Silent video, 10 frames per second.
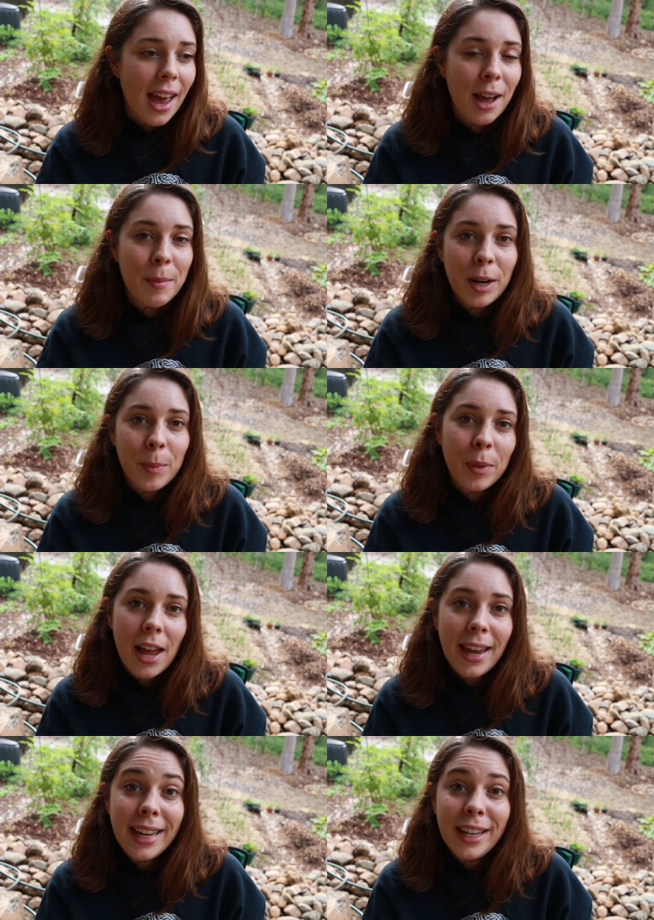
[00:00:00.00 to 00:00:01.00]
um, and
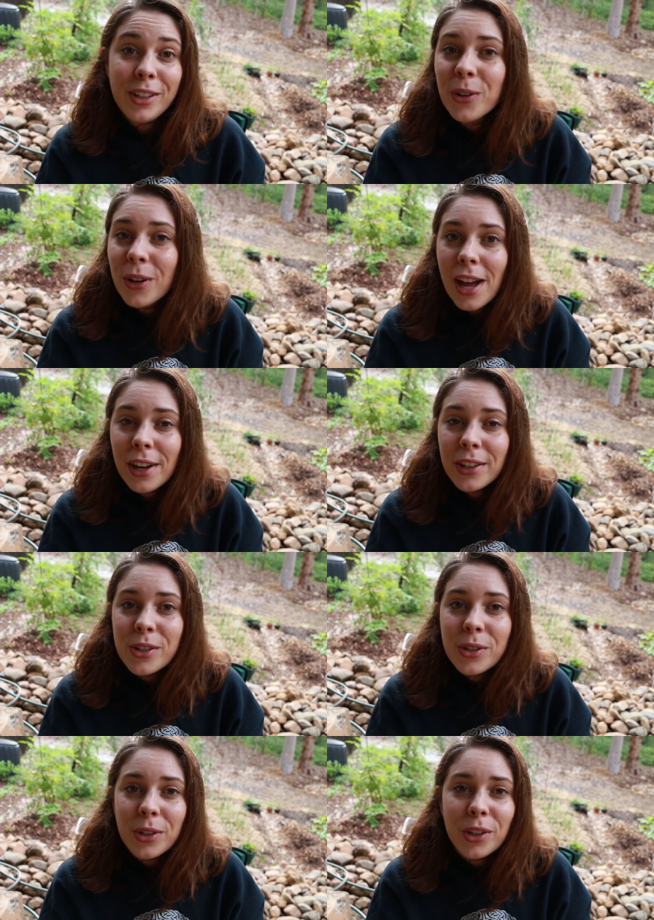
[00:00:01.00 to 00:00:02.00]
apply in your
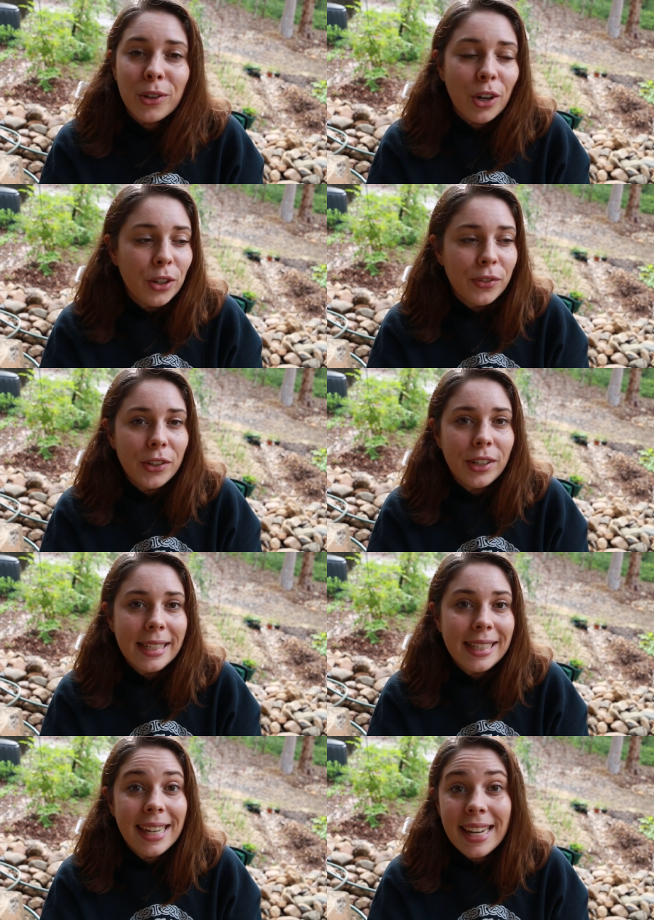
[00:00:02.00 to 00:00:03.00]
garden to grow food
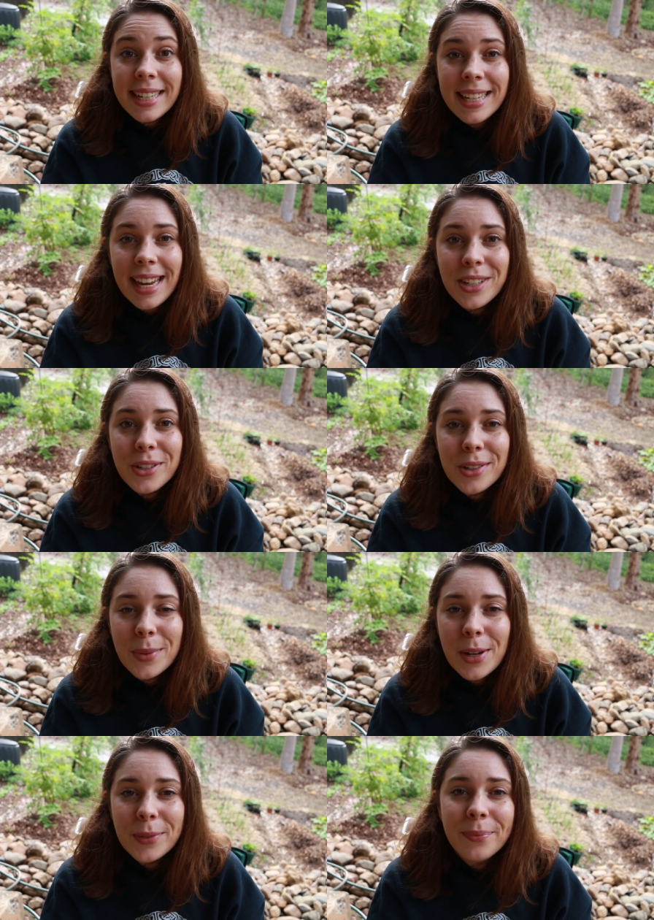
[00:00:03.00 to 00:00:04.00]
and connect to nature
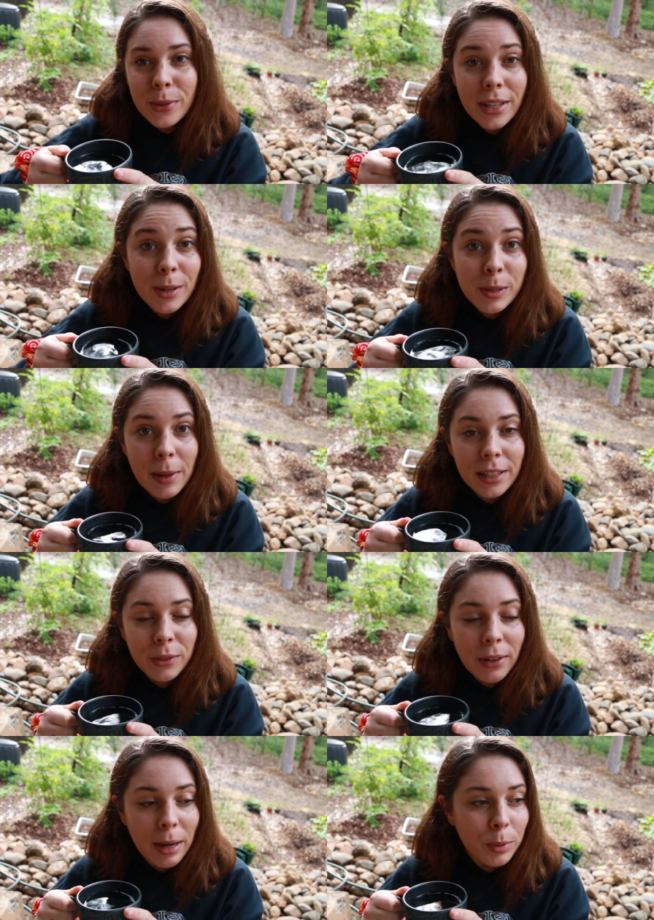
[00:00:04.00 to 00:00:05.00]
as well. So that was my
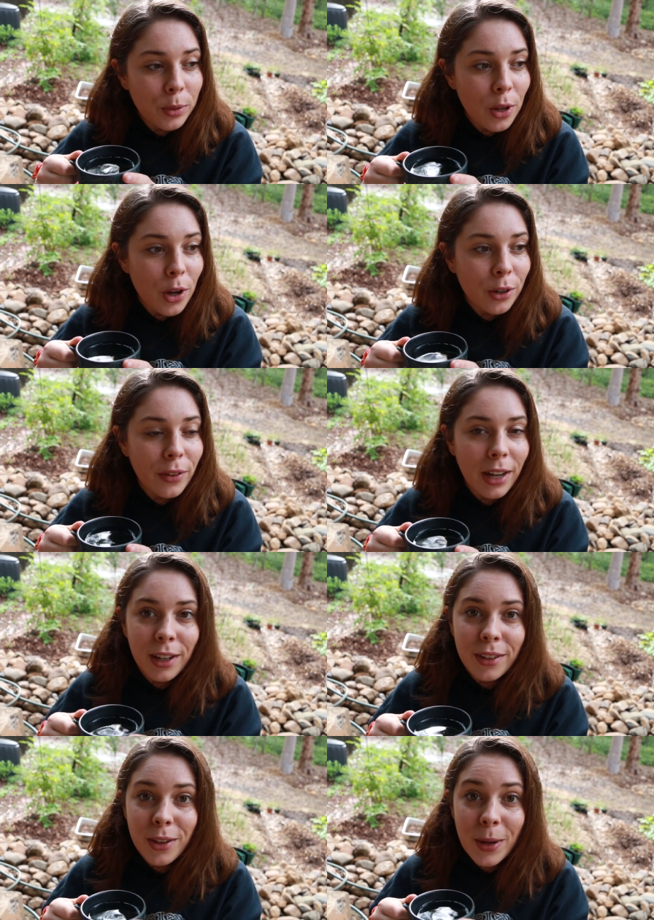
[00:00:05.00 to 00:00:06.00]
little ramble of
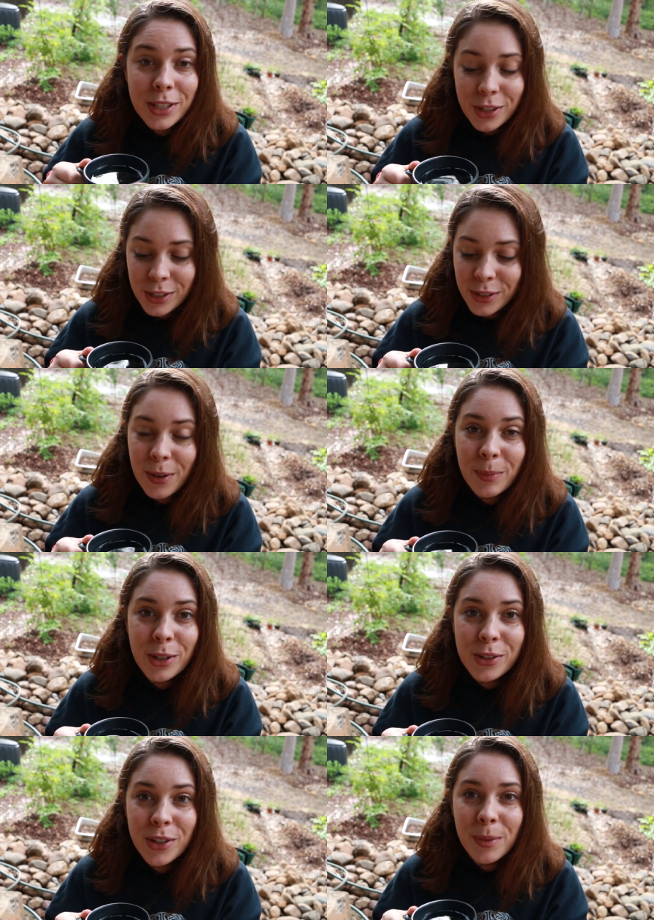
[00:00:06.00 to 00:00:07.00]
uh, the questions from
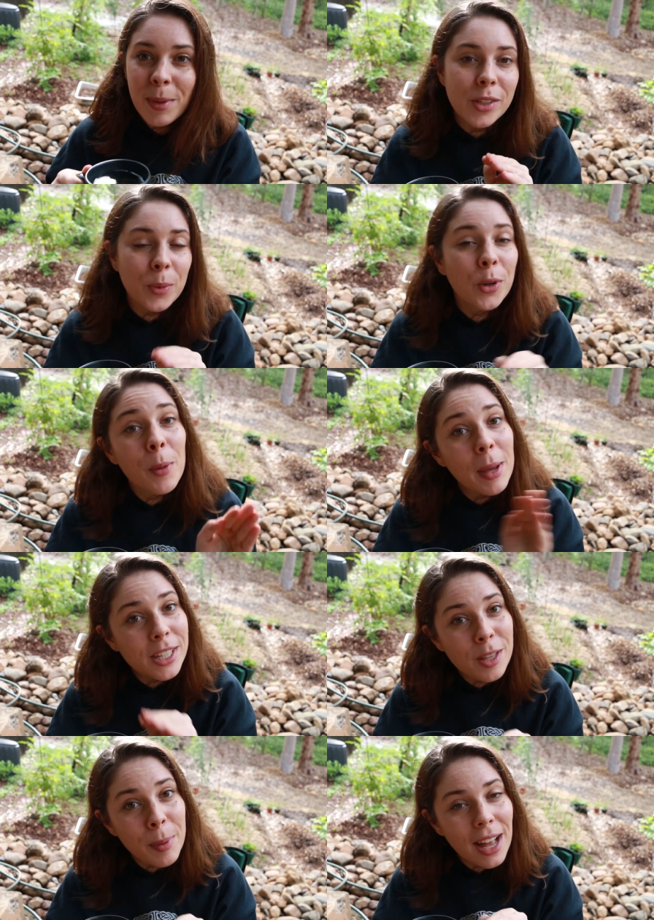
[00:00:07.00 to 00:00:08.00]
YouTube. So we'll go back
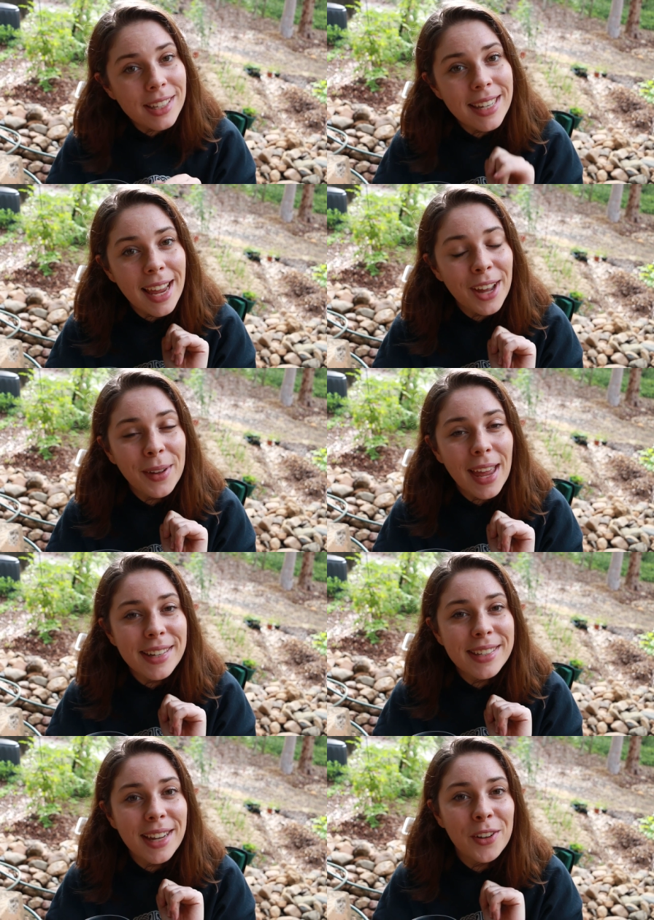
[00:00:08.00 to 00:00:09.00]
to the past now
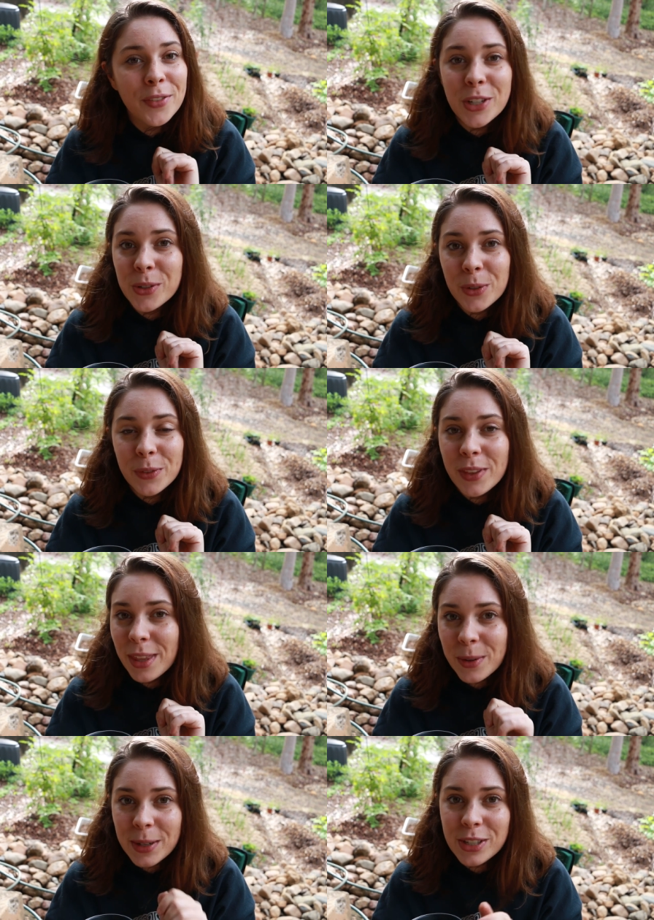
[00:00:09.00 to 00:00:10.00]
and uh, finish all of the
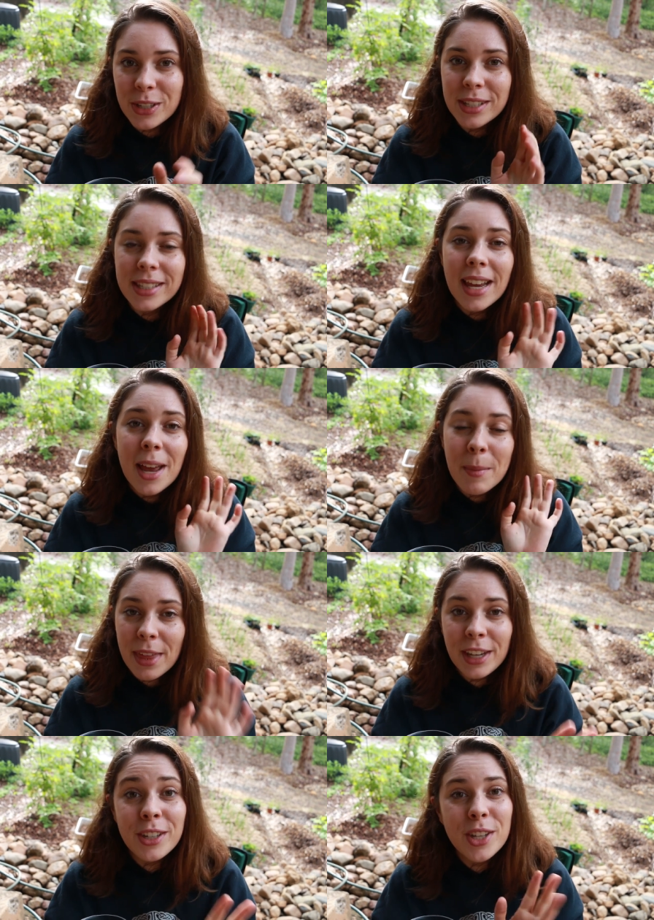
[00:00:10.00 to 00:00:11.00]
other questions.
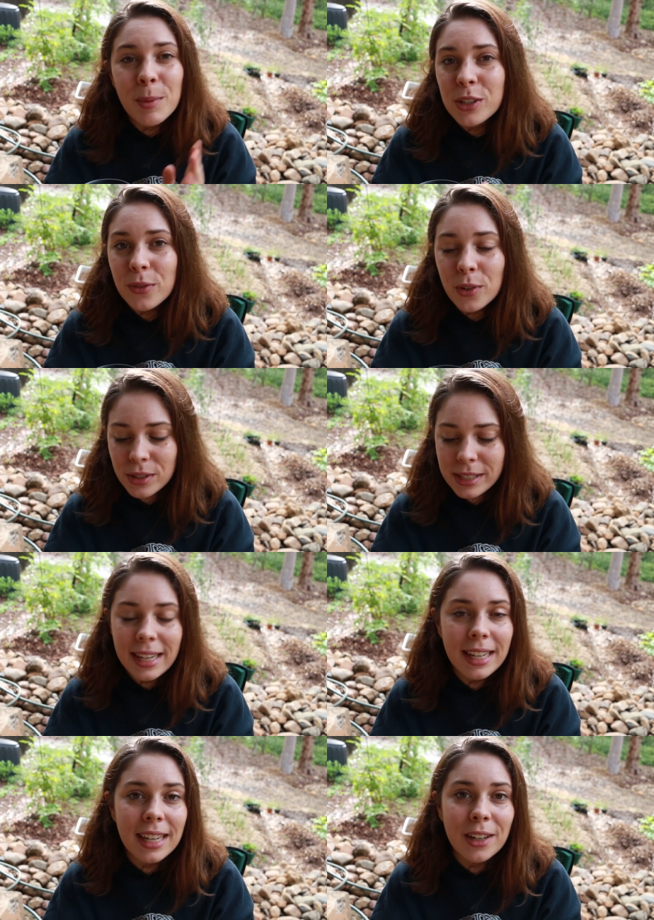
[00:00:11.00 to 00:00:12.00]
Thank you so much for
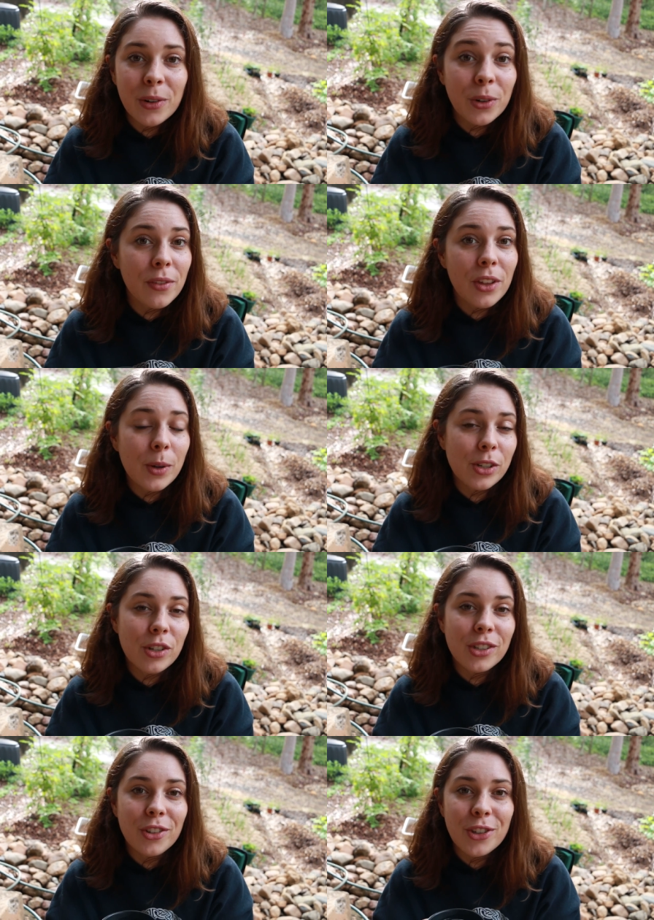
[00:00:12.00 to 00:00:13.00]
sending in all of the
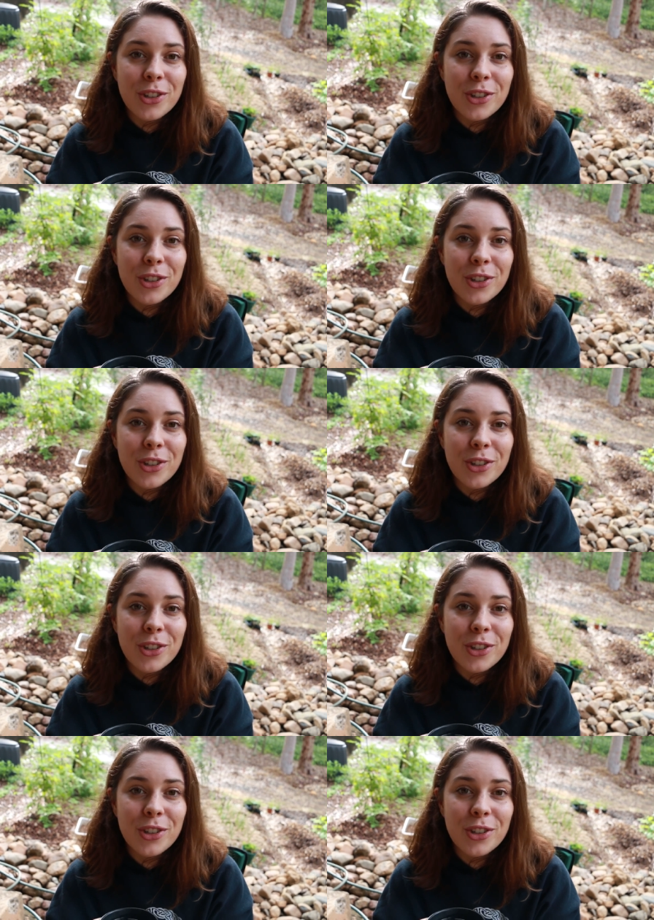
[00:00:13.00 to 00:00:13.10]
questions on